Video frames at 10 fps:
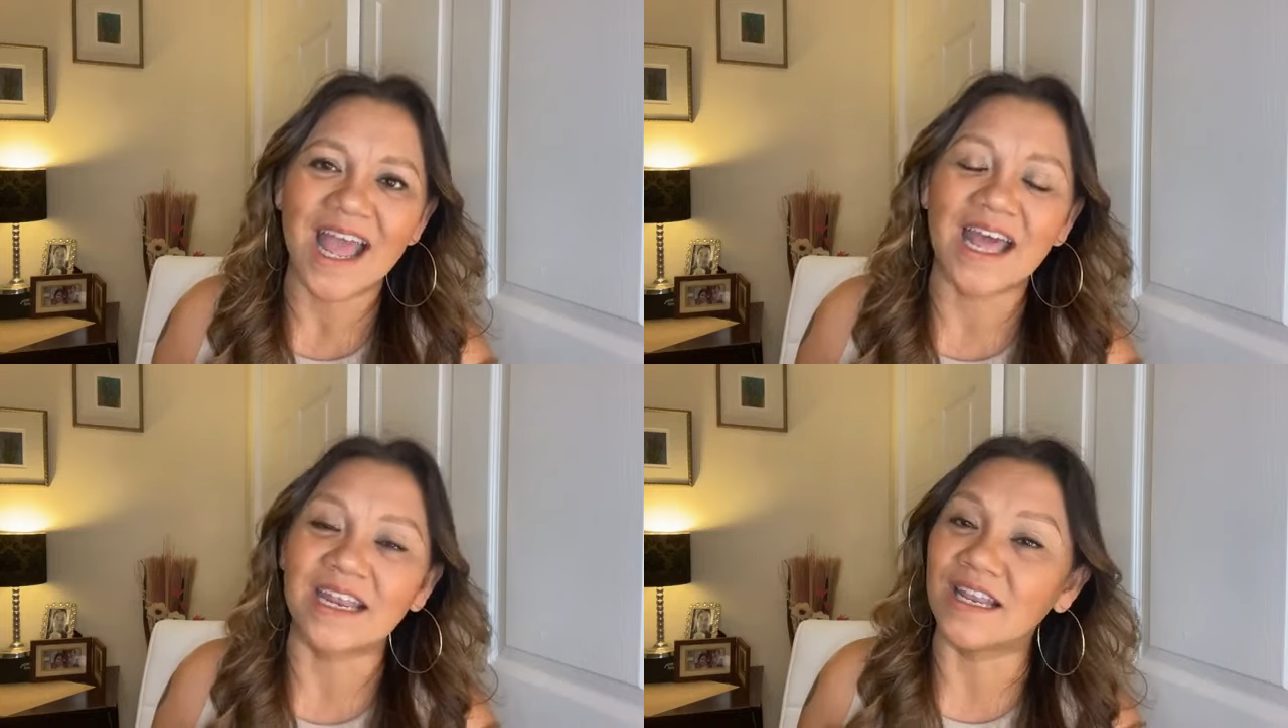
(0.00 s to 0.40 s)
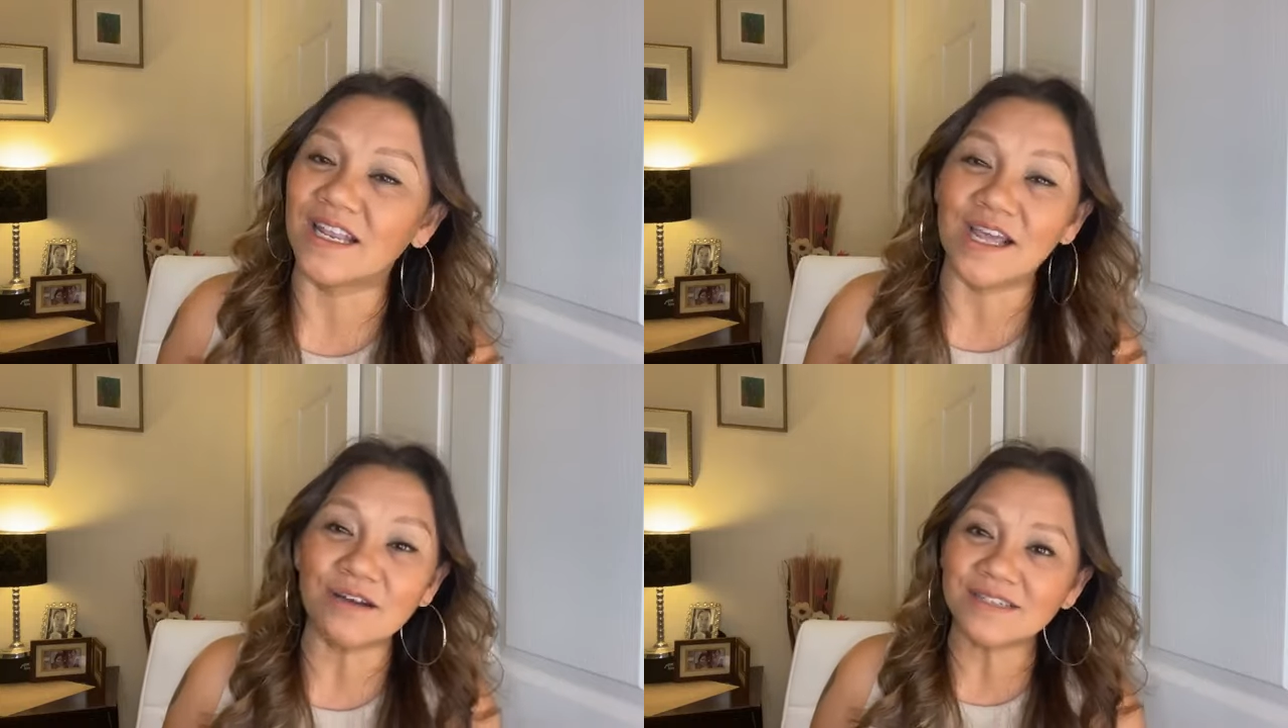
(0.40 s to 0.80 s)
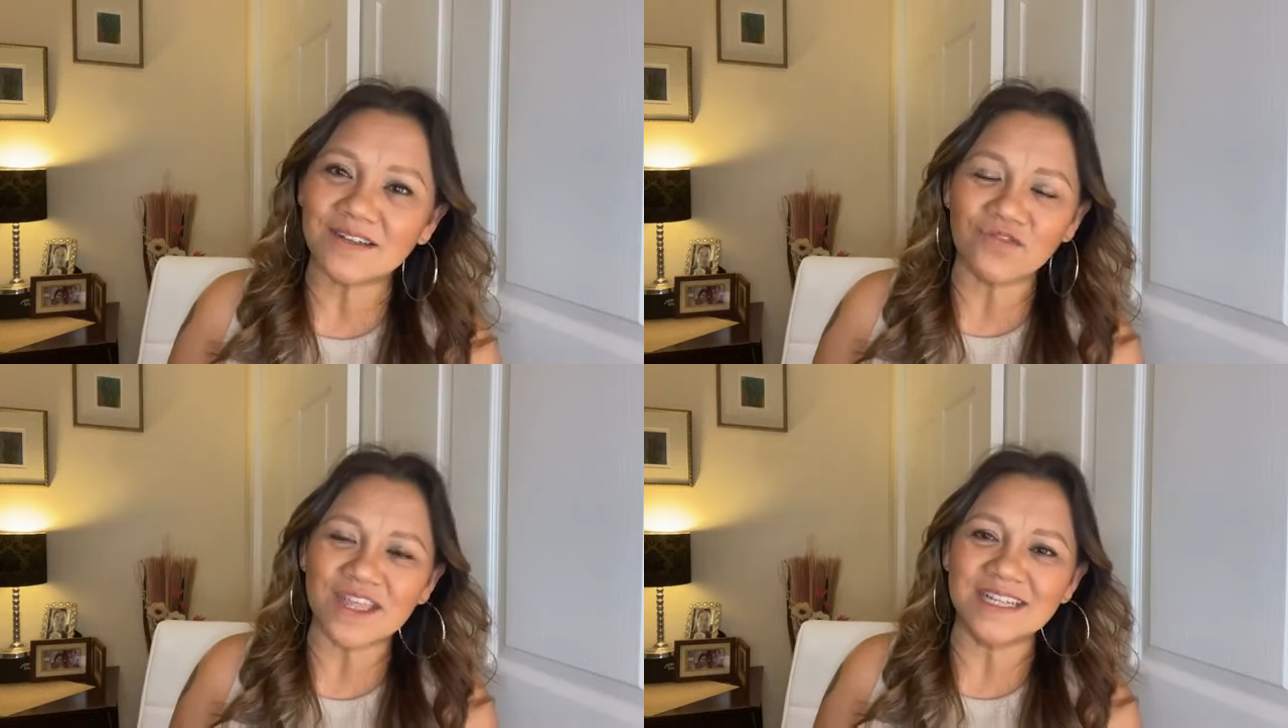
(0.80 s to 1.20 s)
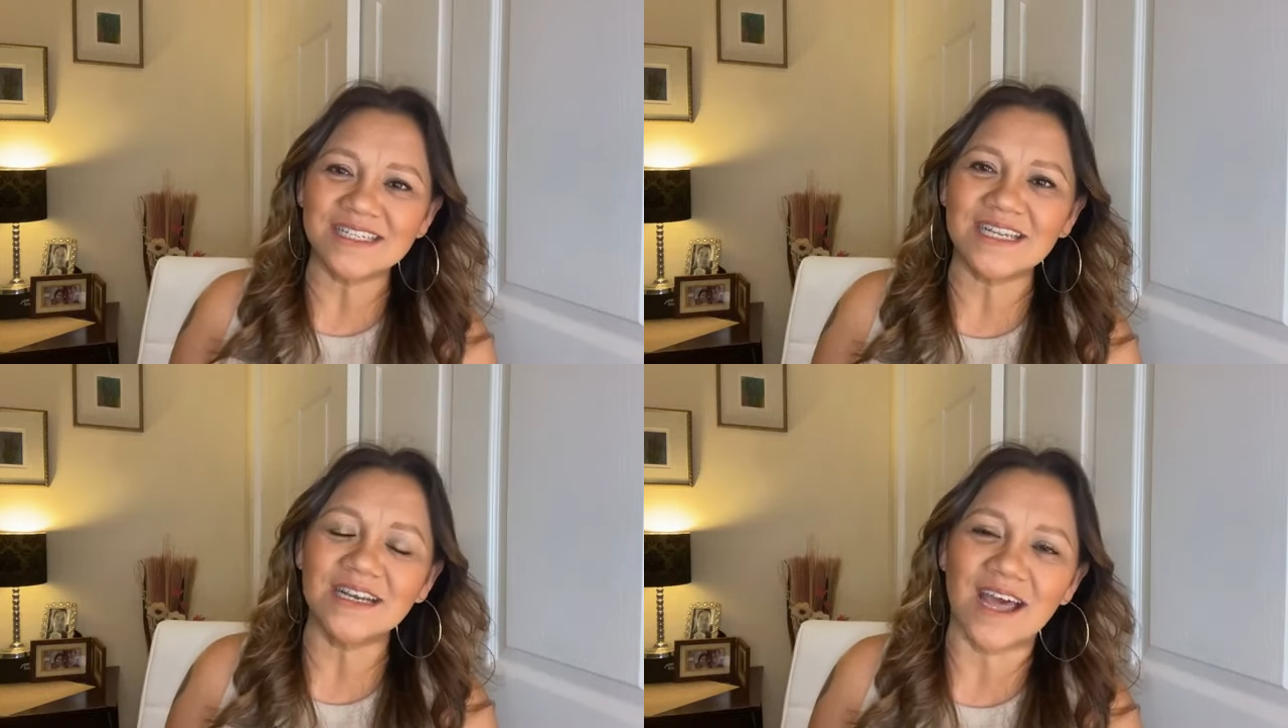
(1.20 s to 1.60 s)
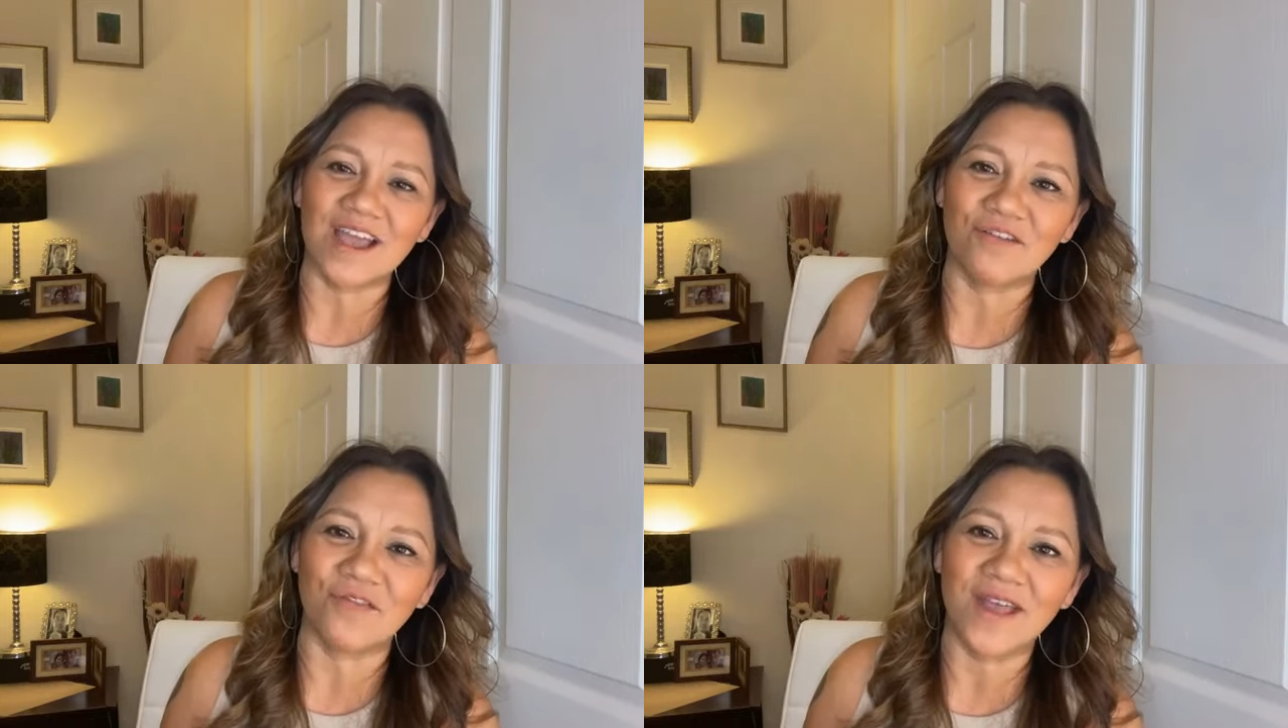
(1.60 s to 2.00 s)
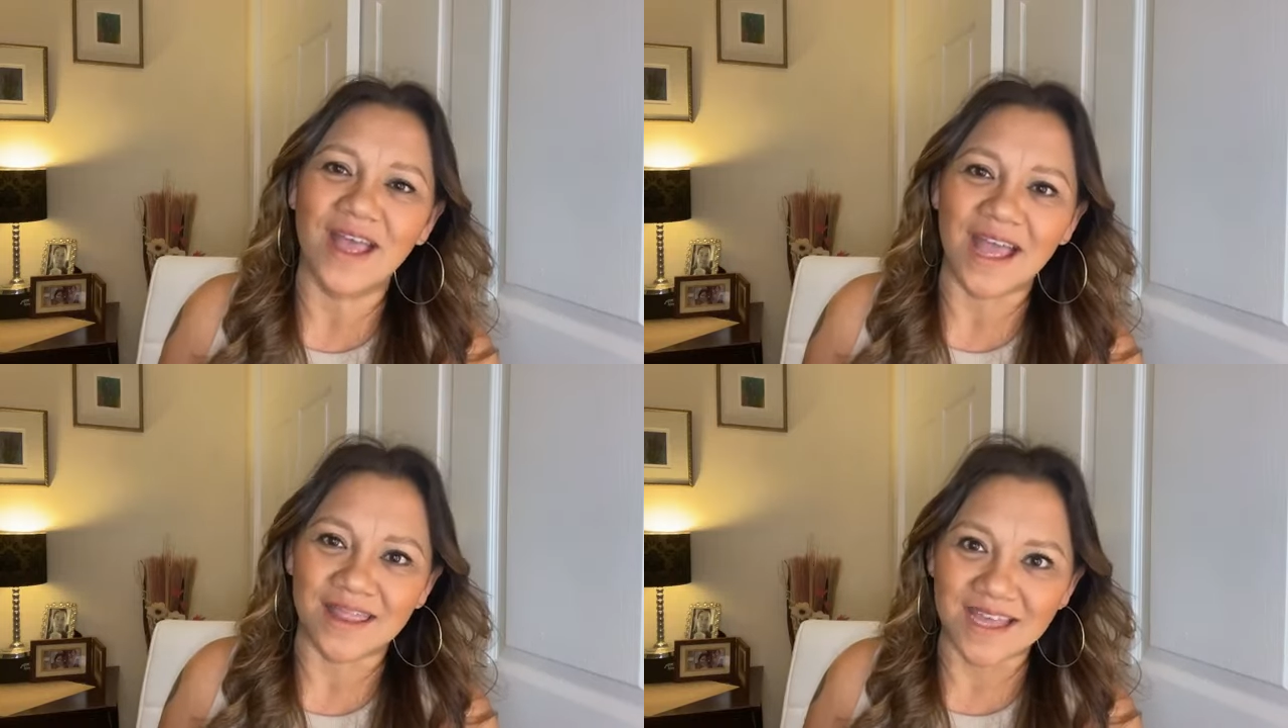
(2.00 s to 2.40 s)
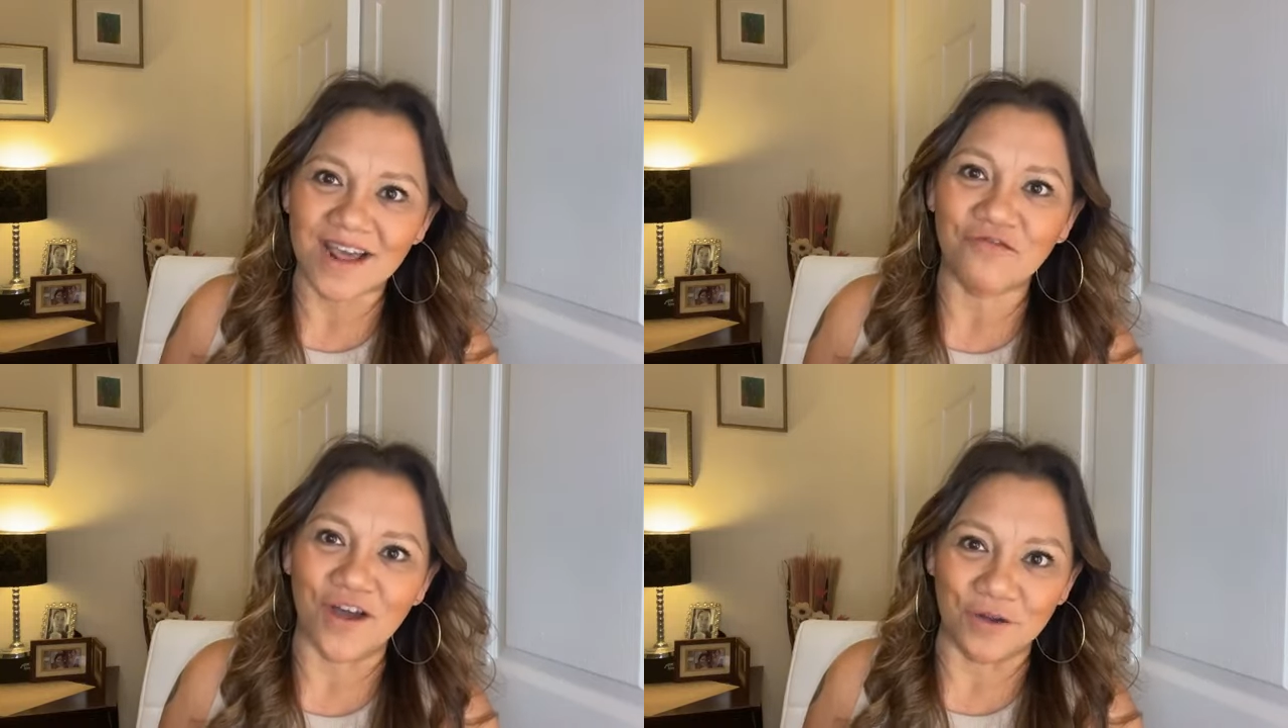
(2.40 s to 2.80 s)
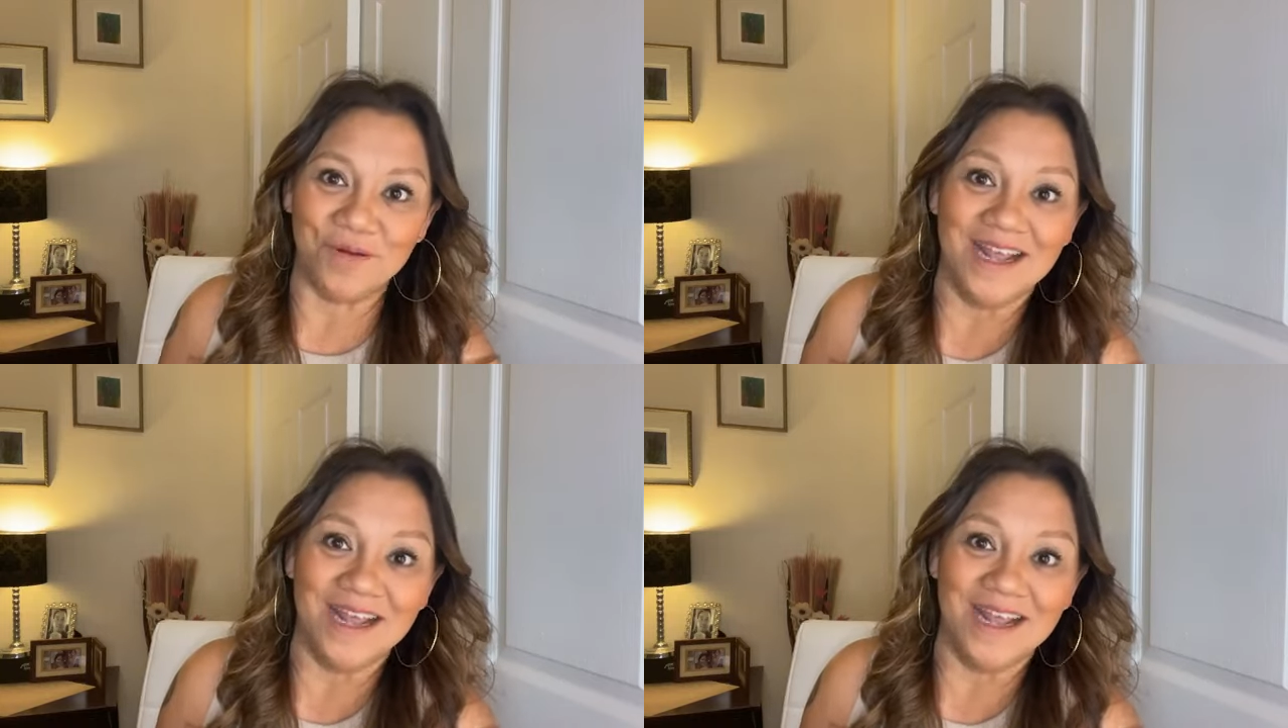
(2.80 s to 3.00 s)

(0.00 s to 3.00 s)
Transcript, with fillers: and layers of things in life. And then I found